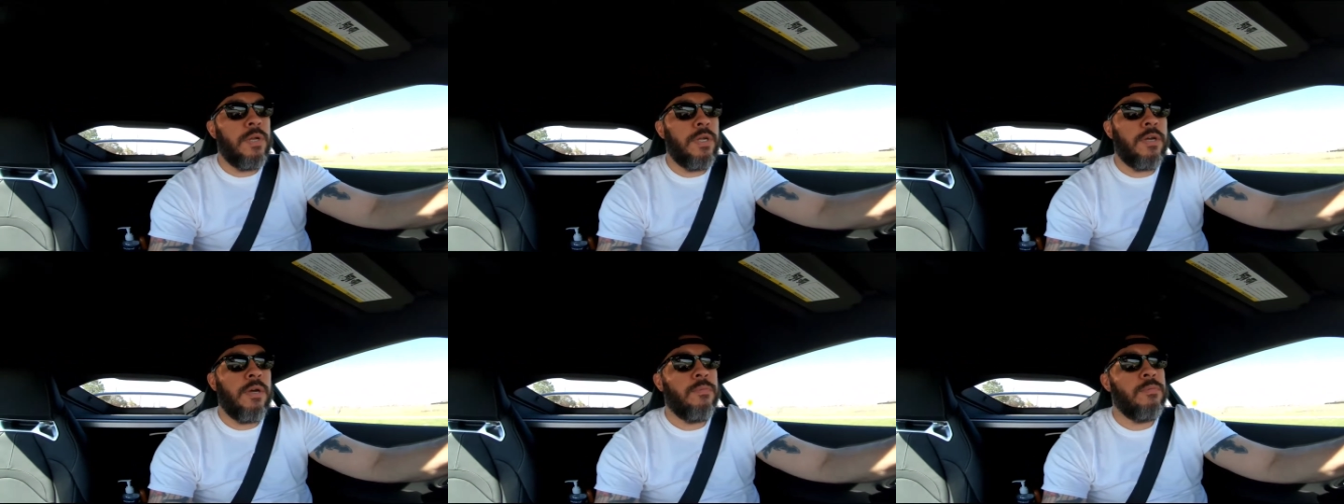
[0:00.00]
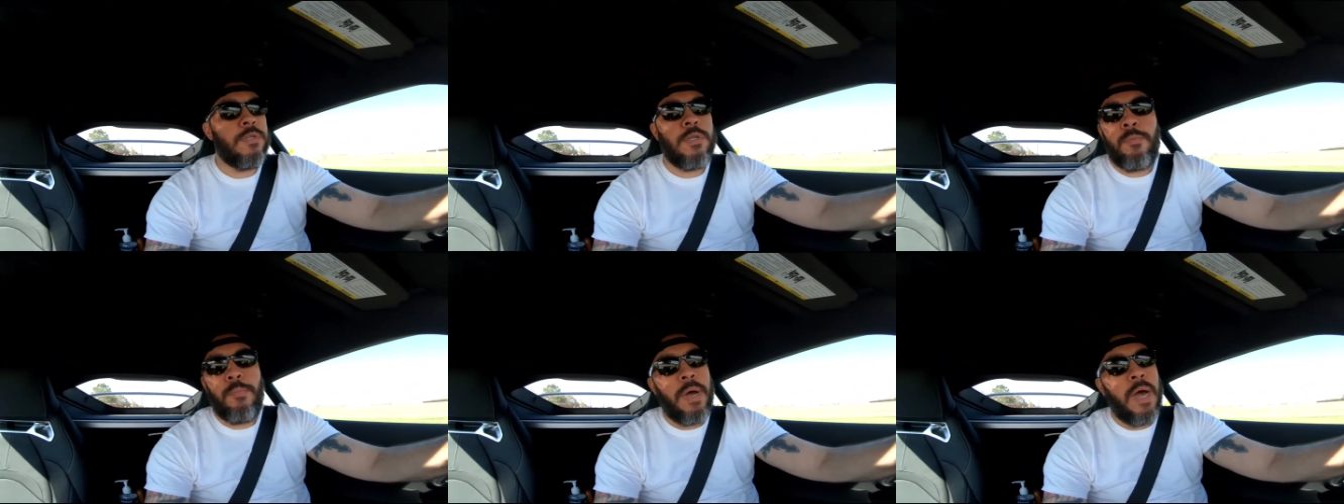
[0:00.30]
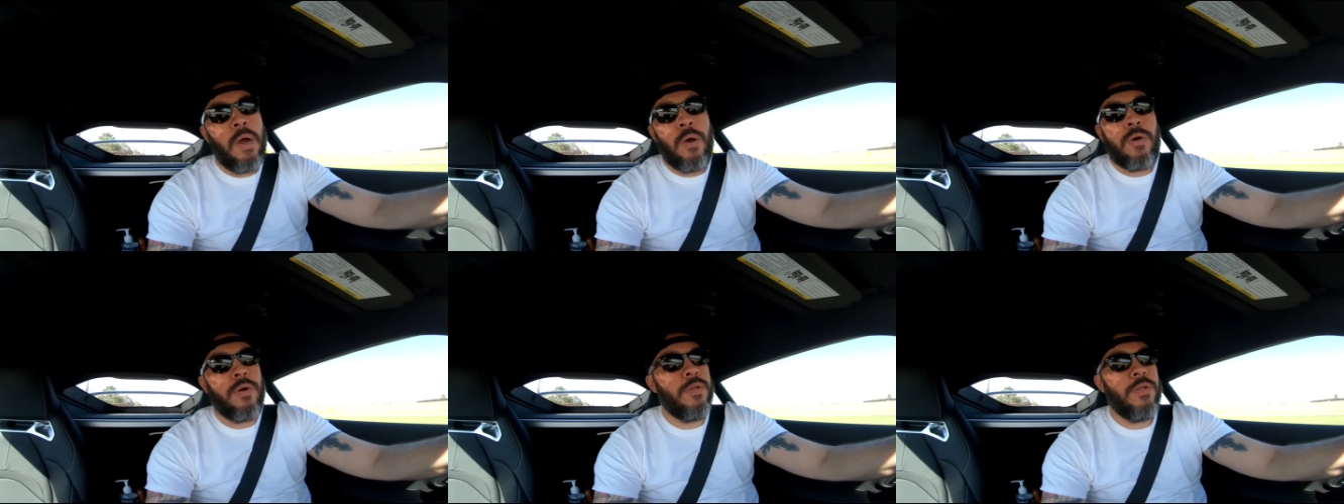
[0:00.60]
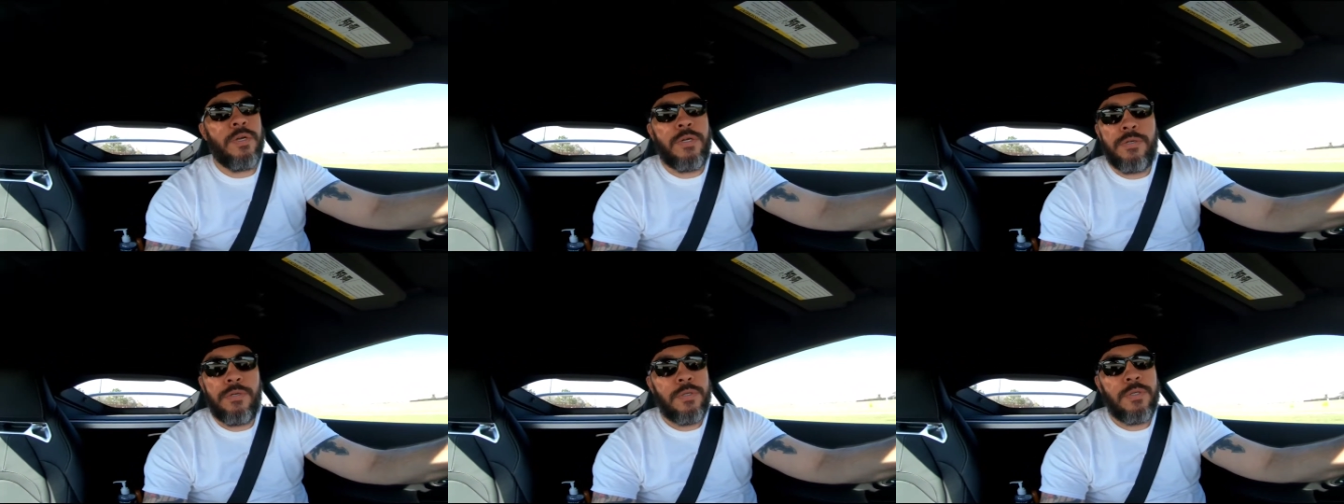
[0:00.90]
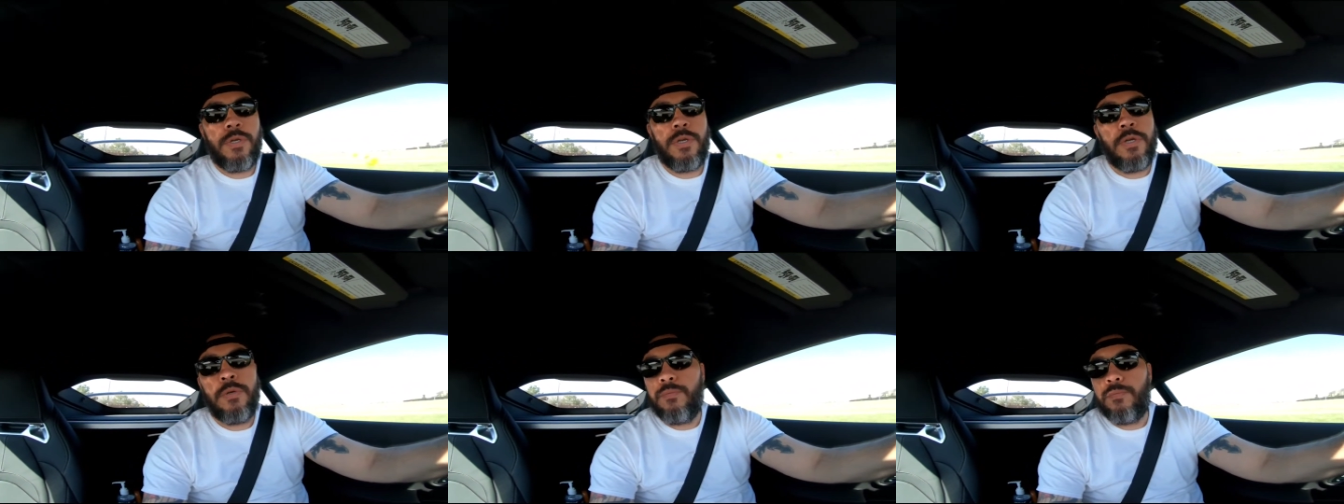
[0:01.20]
when it comes to power there's
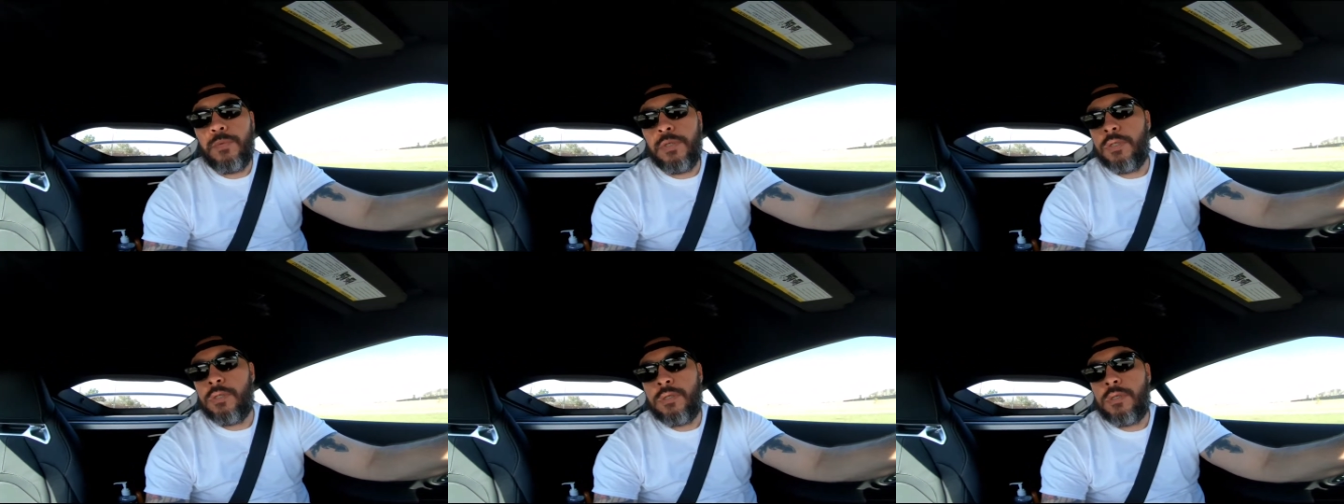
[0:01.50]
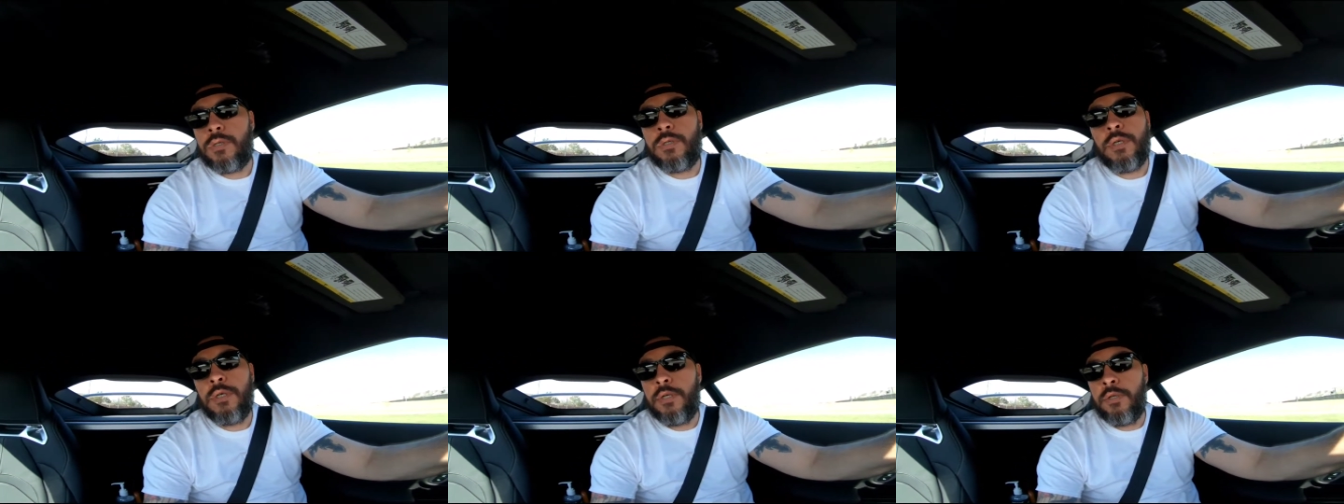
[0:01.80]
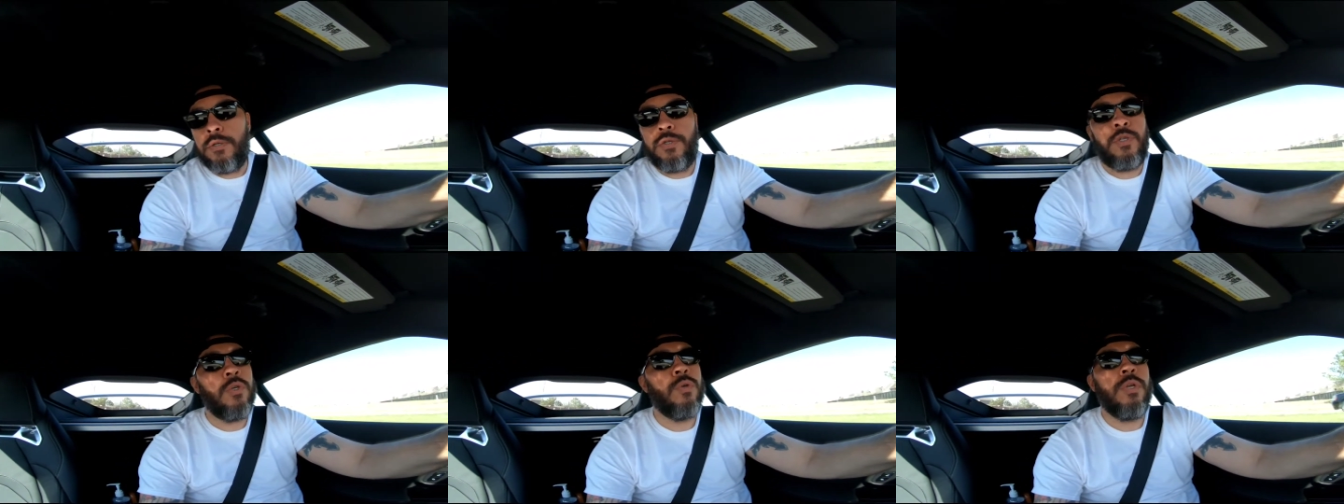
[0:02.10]
you know it's uh,